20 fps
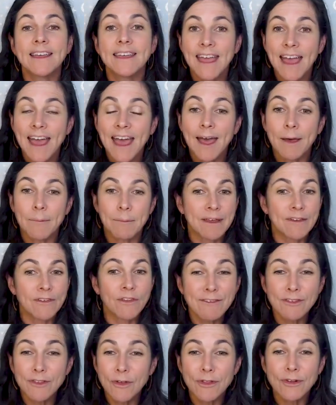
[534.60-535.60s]
Yeah, because
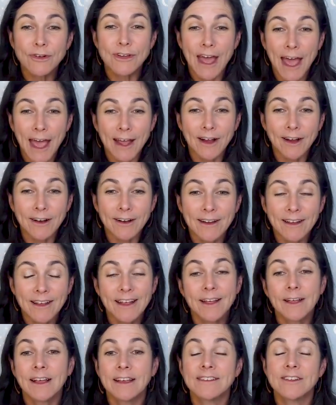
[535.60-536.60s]
even though they're tired,
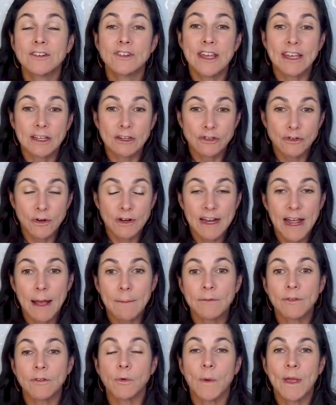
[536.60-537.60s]
because they're taking short
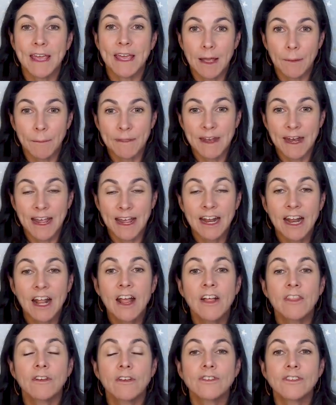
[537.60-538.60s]
naps and they're waking up in the night,
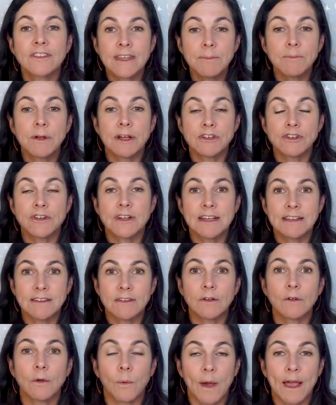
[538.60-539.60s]
their sleep pressure
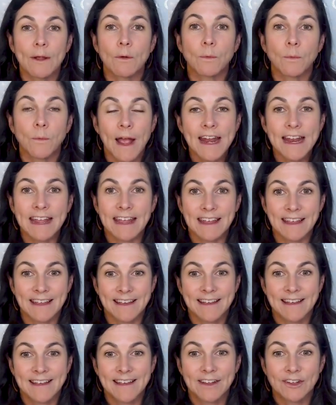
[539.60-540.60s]
isn't quite ready
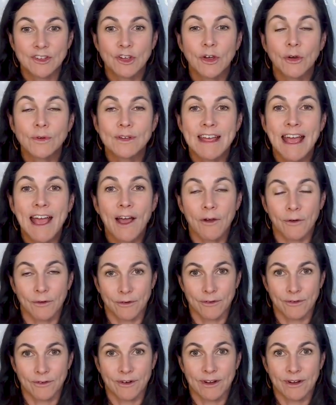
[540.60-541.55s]
to go down.